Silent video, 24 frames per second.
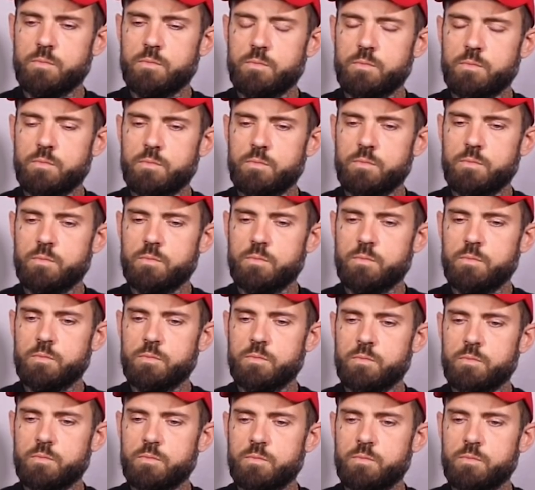
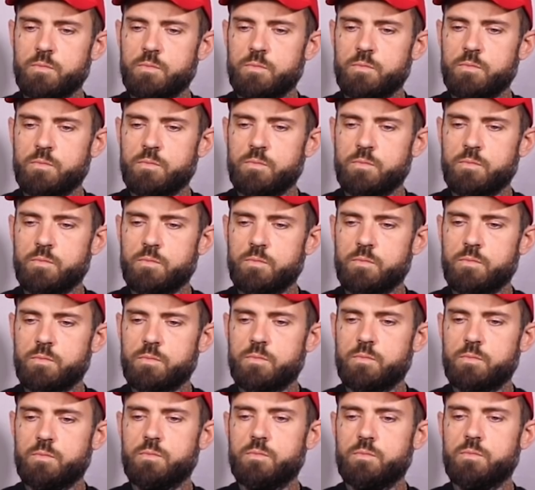
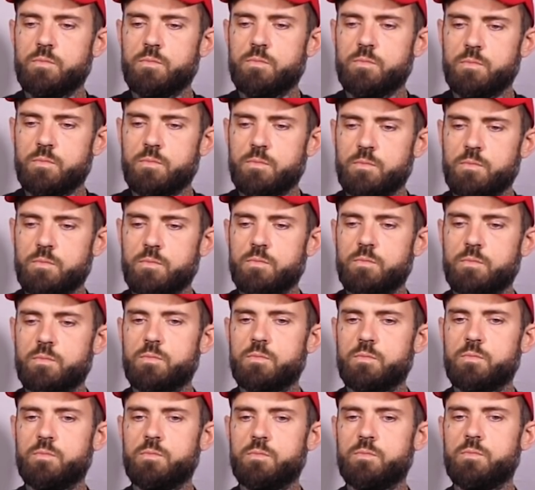
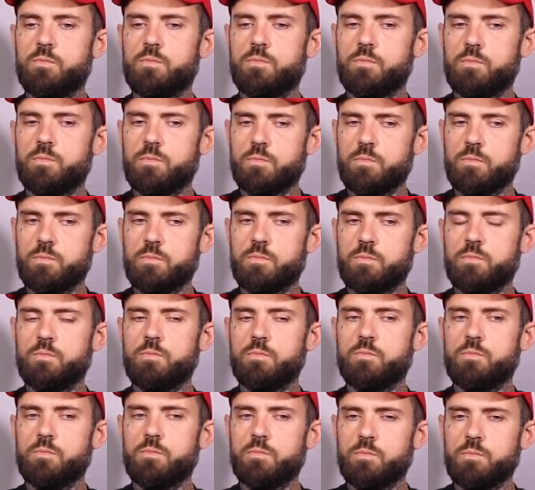
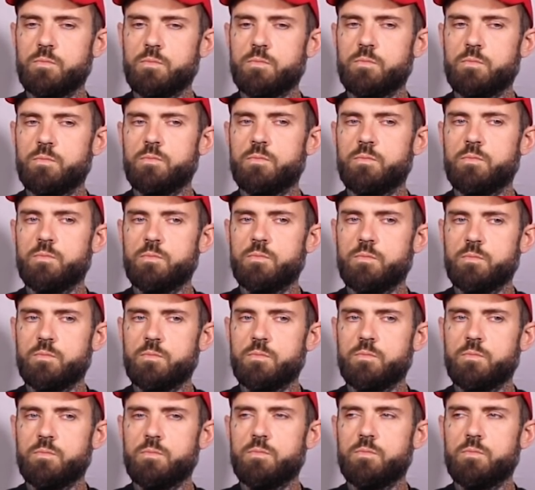
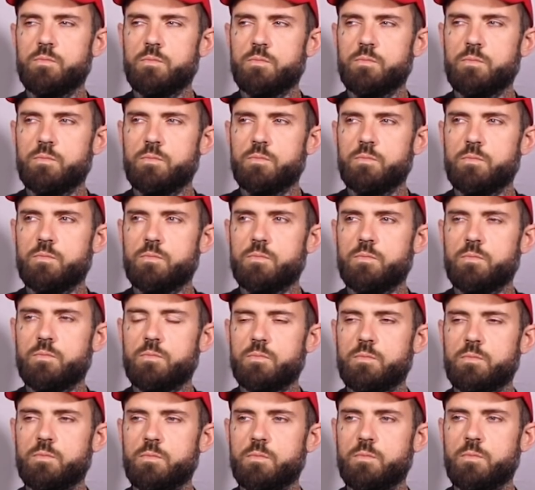
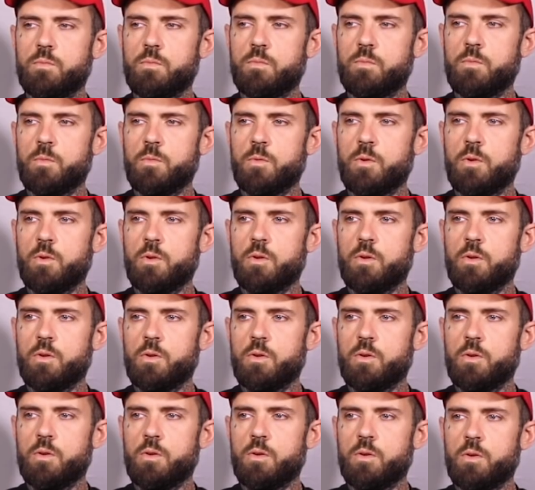
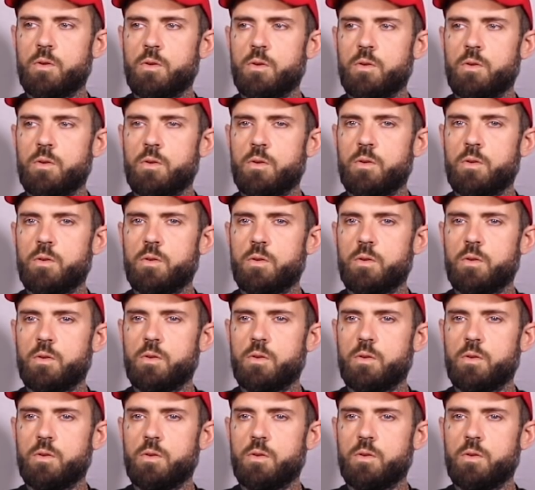[no speech]